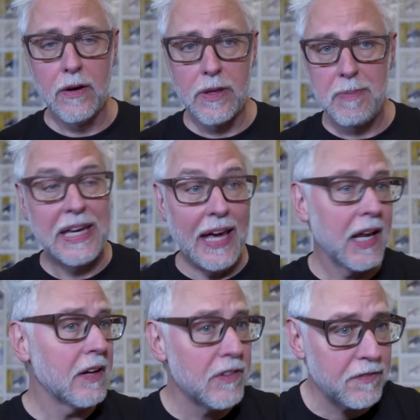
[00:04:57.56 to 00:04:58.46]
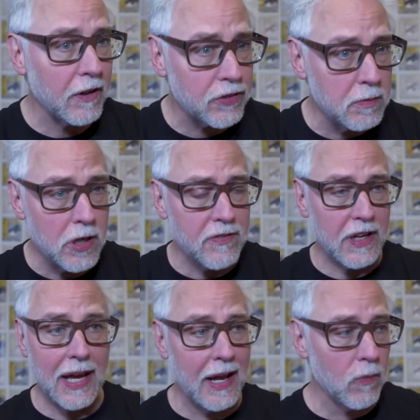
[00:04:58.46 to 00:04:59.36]
you know, the beginning of the first
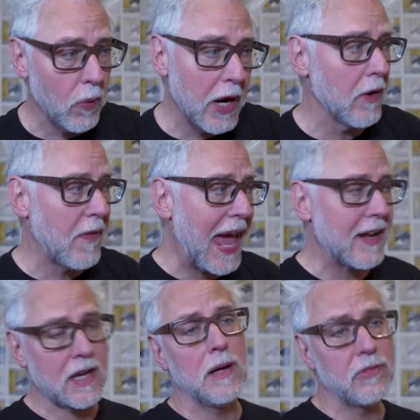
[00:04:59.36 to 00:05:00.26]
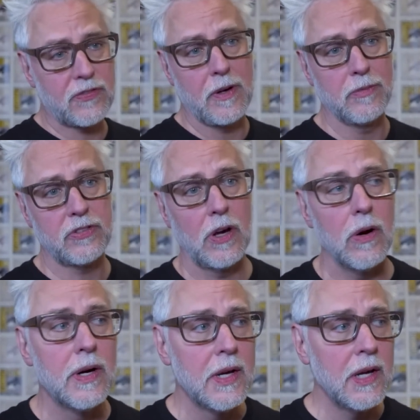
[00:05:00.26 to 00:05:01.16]
movie and where that comes from.
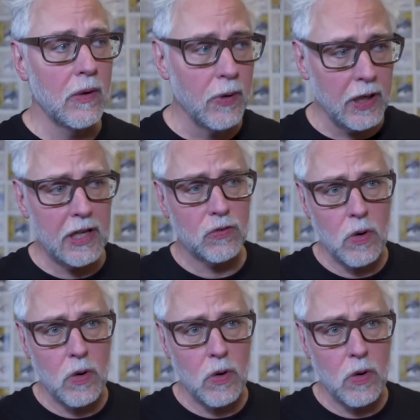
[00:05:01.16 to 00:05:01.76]
So it really